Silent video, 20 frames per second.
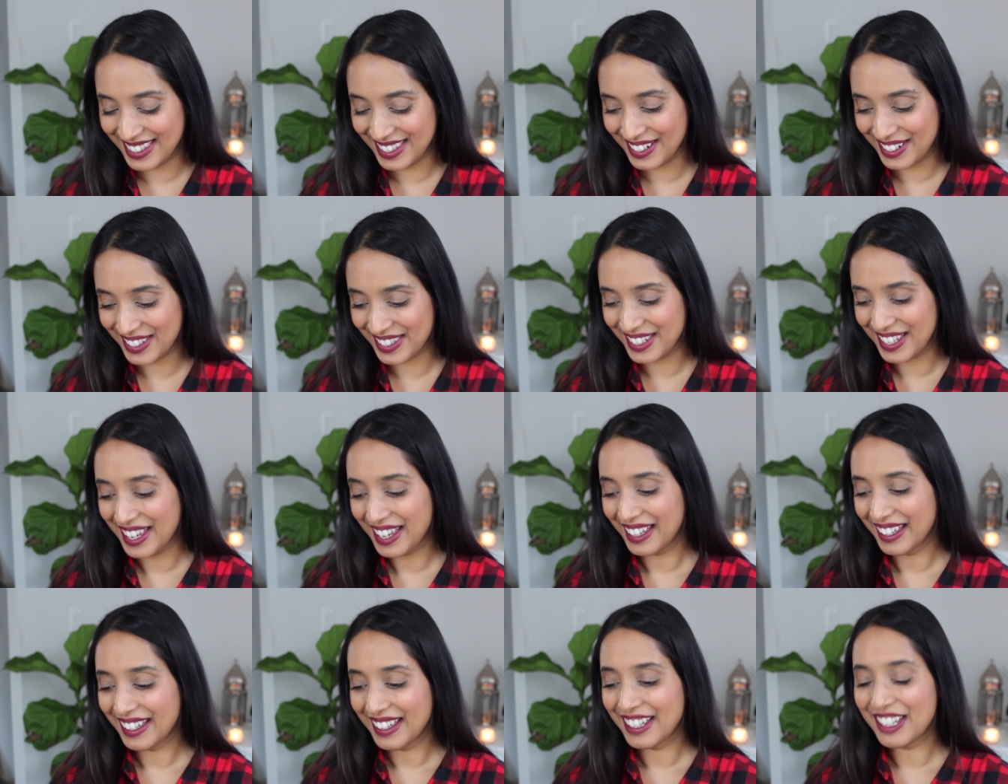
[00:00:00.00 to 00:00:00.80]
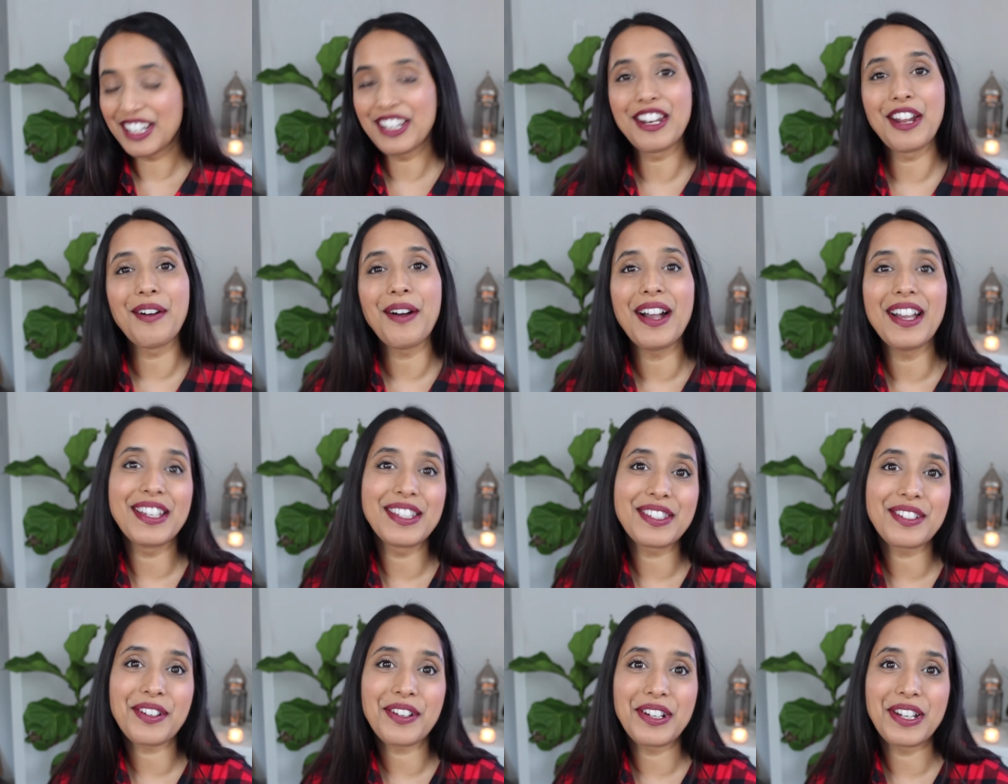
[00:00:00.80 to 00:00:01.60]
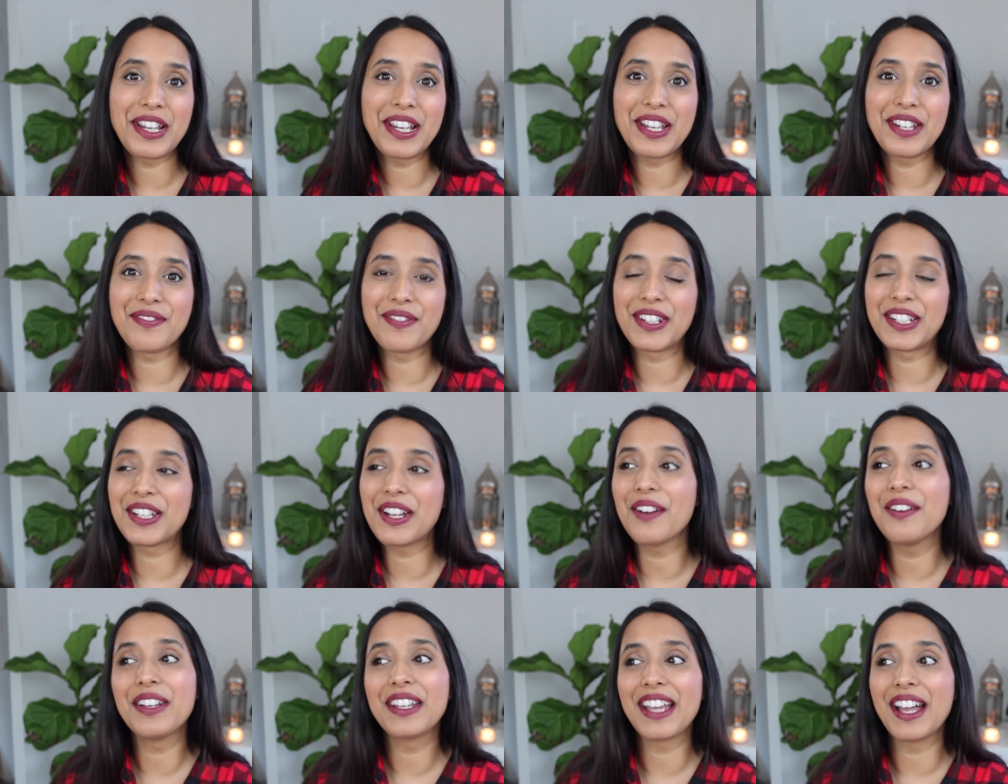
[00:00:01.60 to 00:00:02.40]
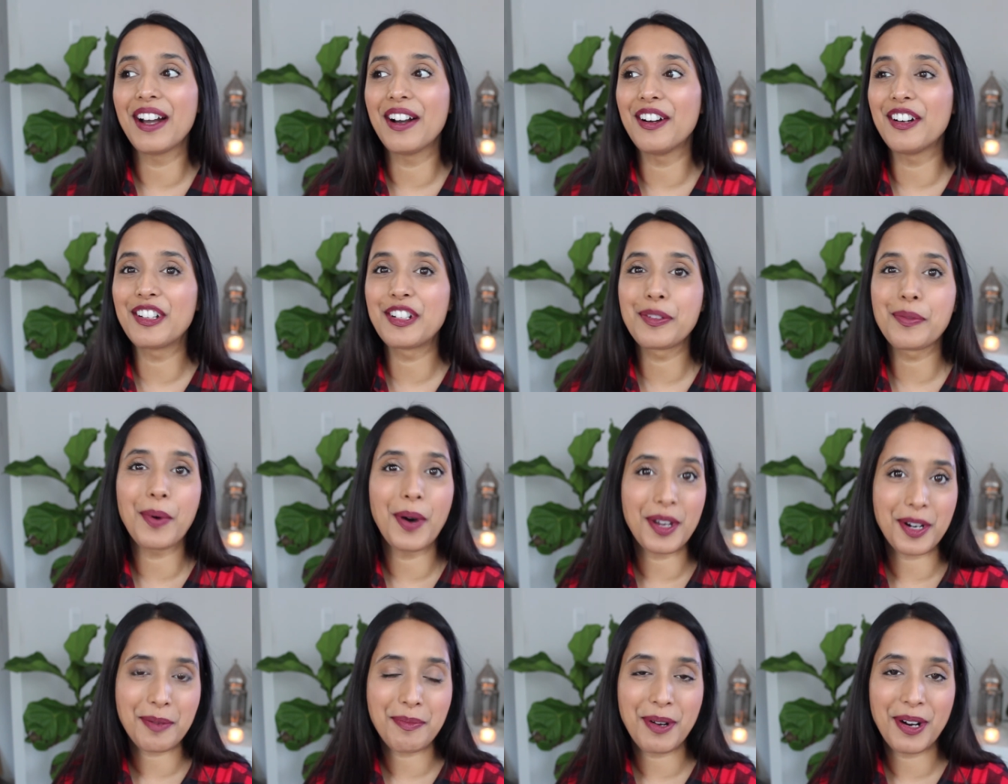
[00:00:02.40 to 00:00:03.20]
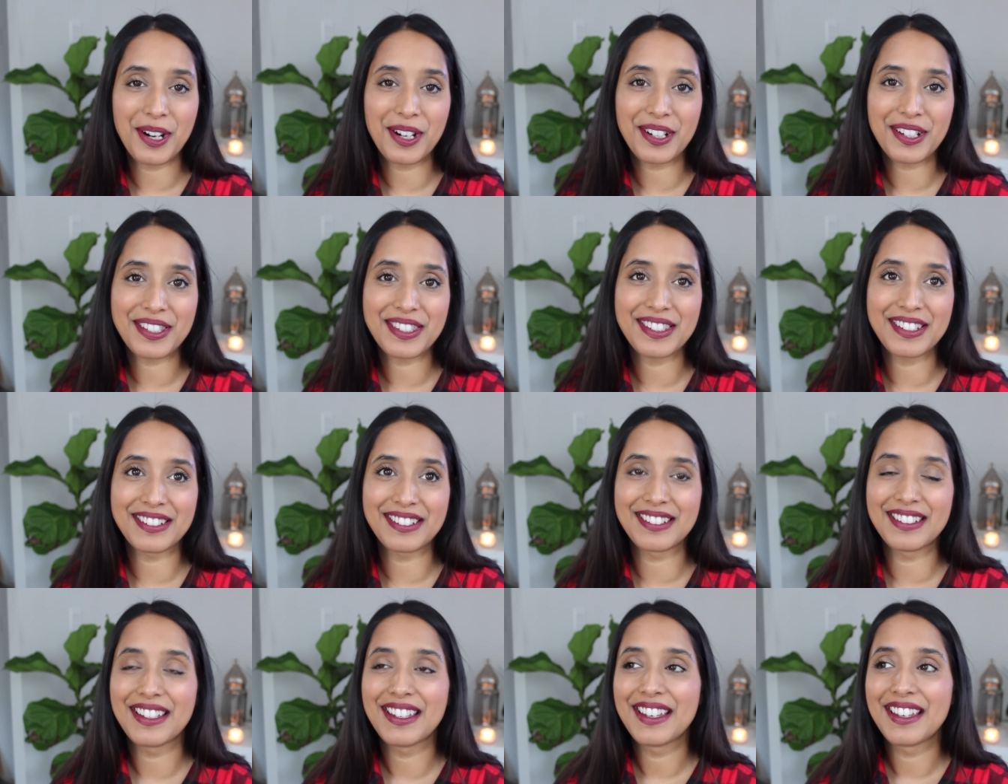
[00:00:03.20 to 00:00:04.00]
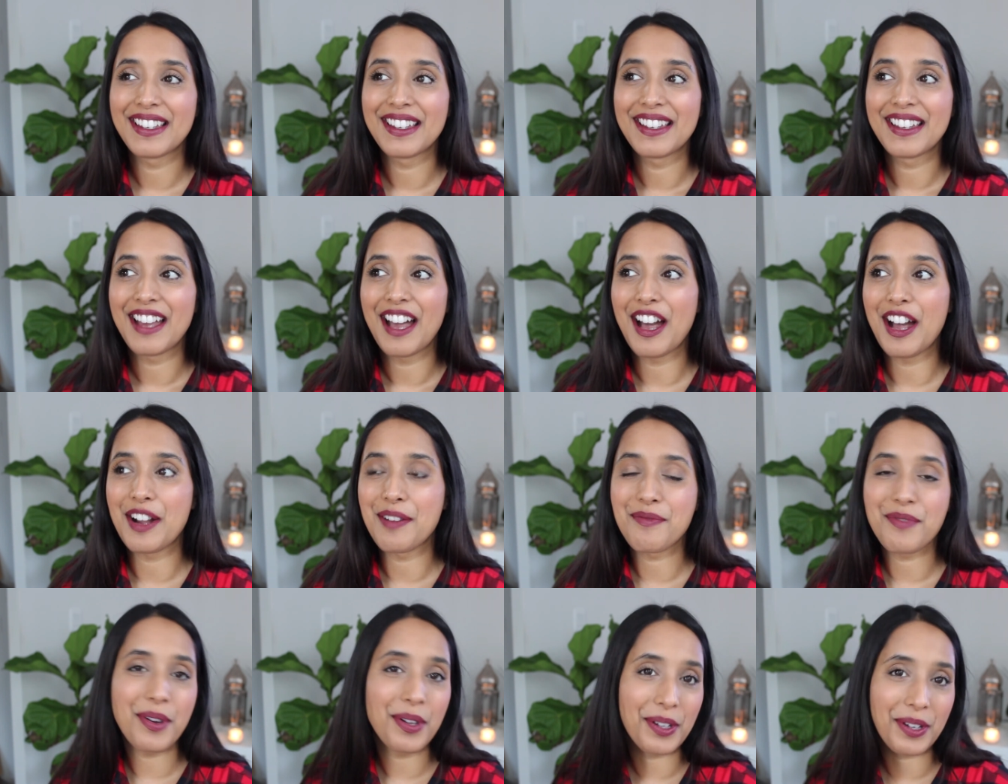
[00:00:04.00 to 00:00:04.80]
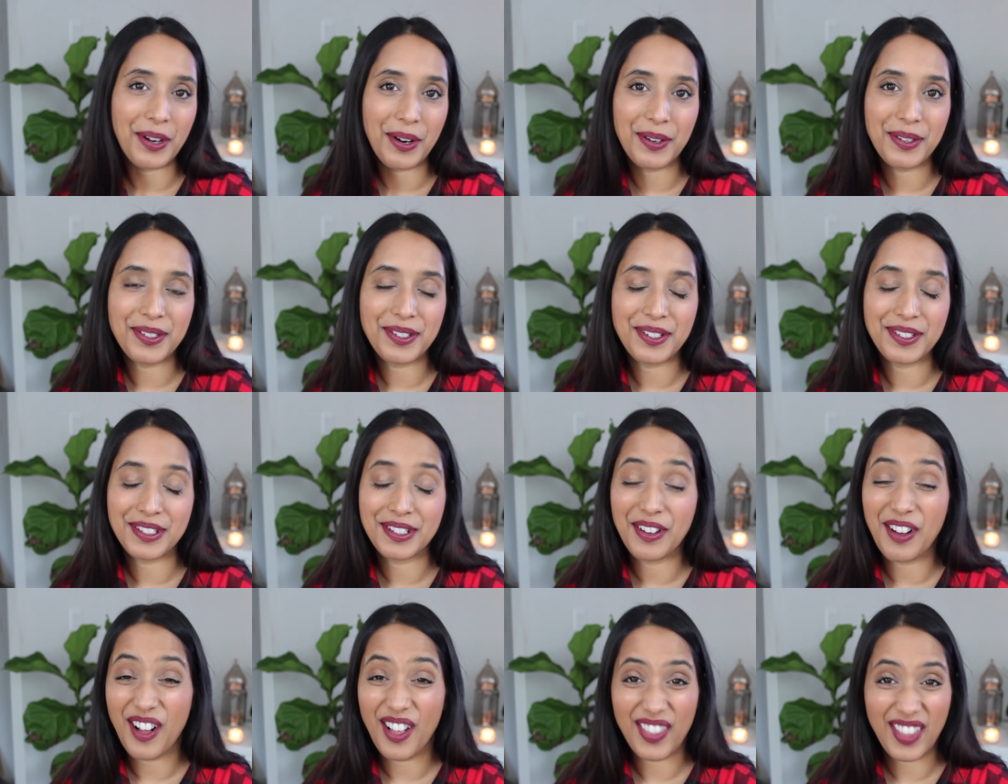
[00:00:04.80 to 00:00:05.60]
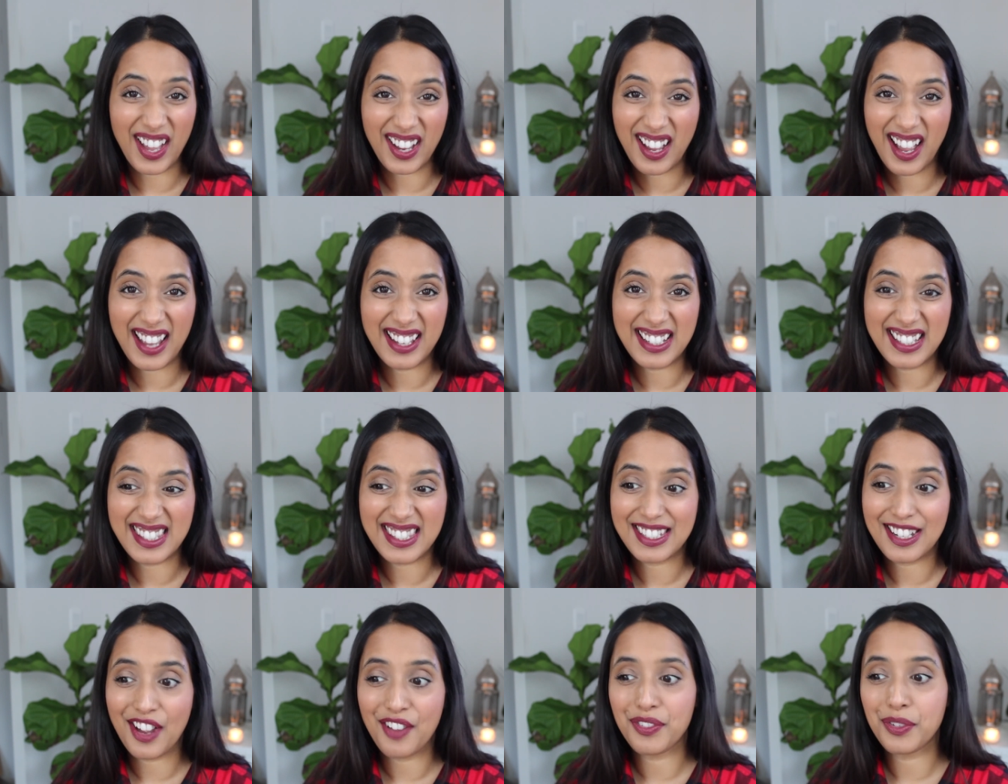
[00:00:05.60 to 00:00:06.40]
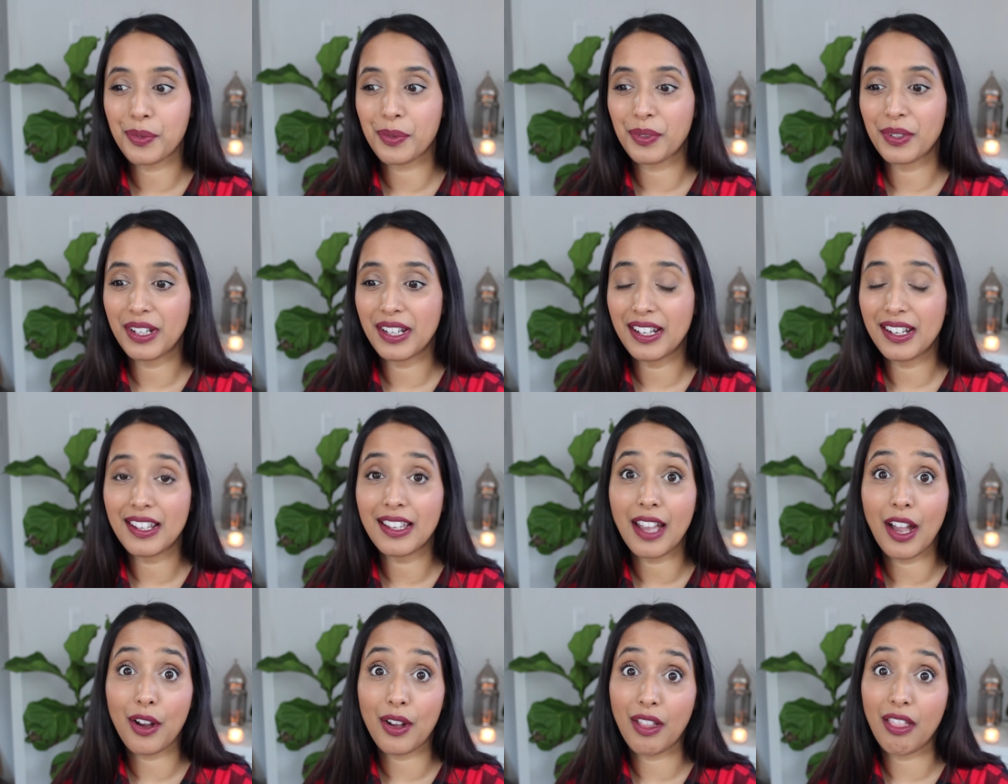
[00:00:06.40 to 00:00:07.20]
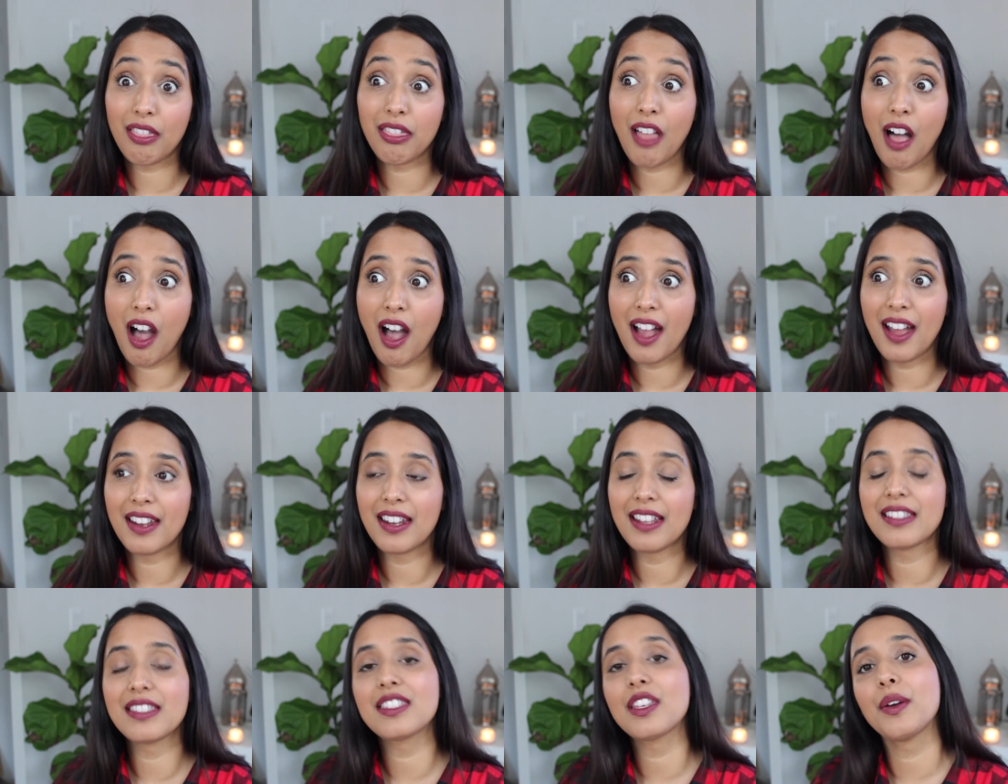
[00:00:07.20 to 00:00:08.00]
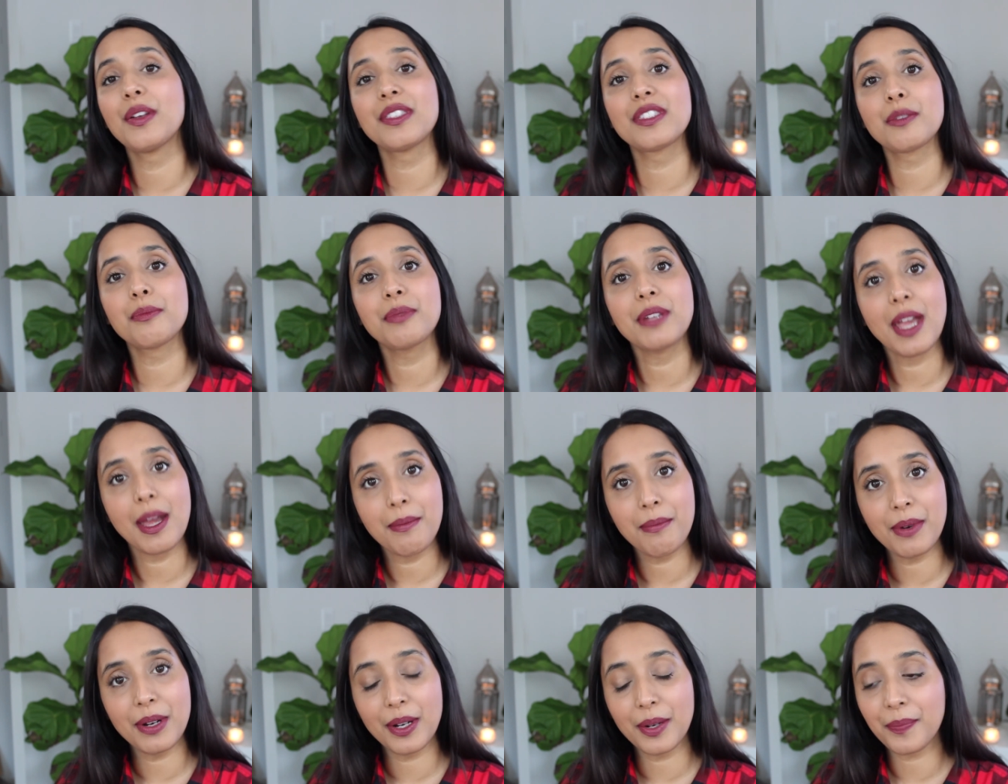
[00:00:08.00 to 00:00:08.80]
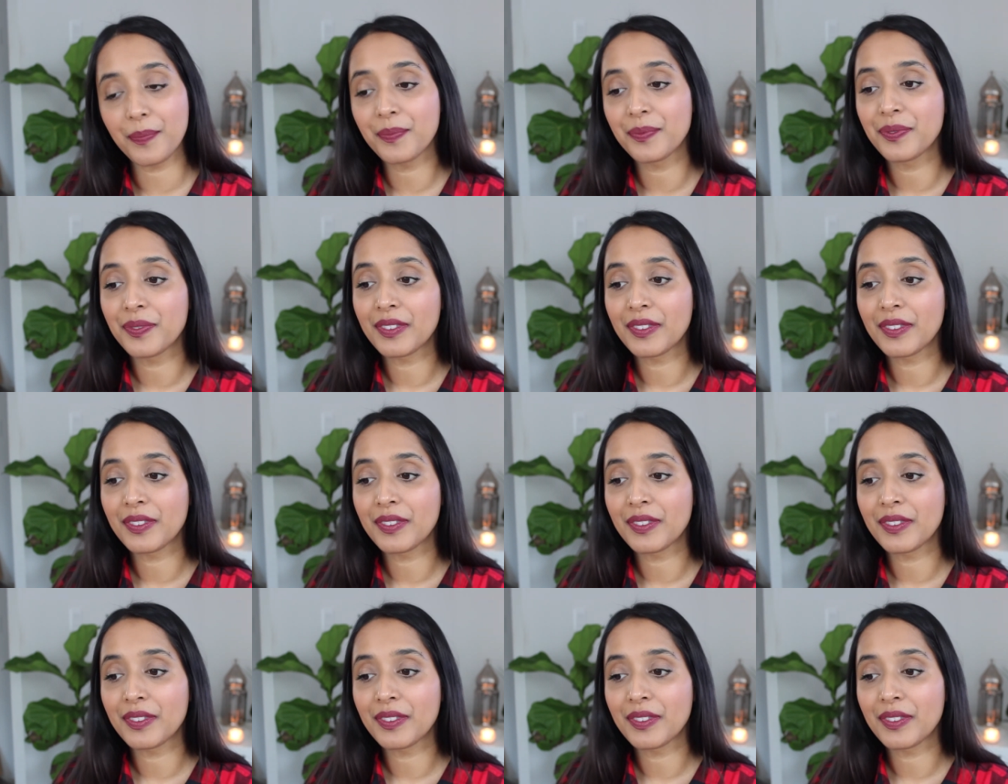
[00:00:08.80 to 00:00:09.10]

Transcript: There's, ice cream and going out and water parks and roller coasters and all that kind of stuff. So we're eating out a lot. And so in September,